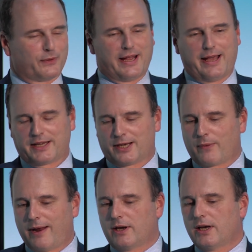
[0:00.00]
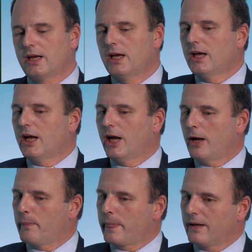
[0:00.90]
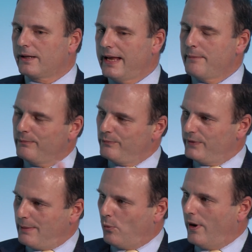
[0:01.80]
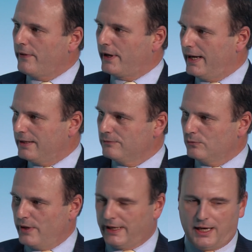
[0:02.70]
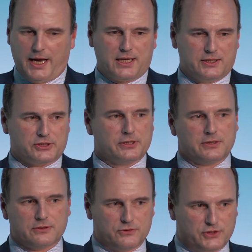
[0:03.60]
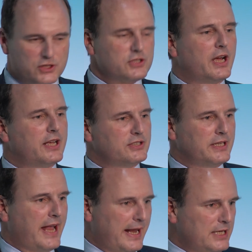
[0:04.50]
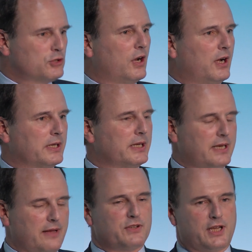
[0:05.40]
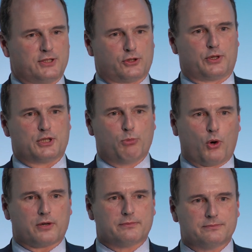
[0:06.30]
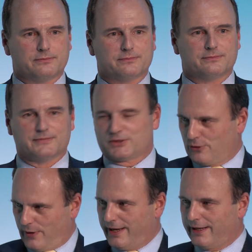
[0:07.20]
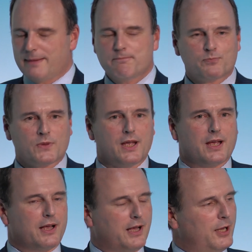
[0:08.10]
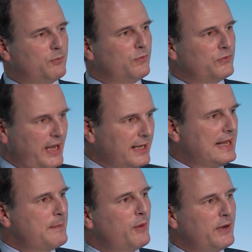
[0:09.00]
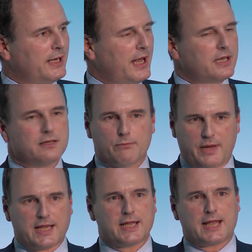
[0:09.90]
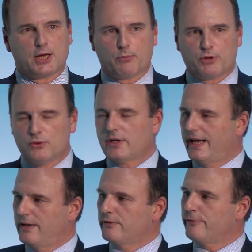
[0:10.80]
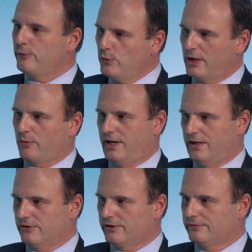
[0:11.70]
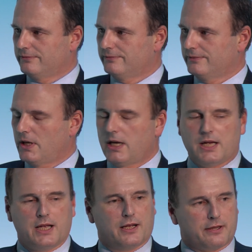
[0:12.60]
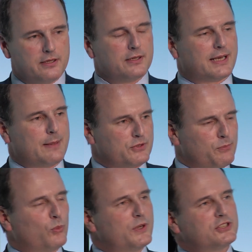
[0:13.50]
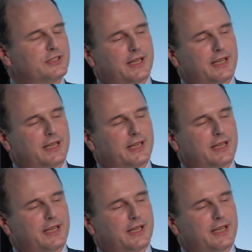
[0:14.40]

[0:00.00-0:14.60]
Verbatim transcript: out how to get around it. Um, claim number one that I really like is digitizing any drug in FDA's Orange Book. It's a great claim. Um, second claim I really like, making a computer out of food ingredients. A third claim it's more recent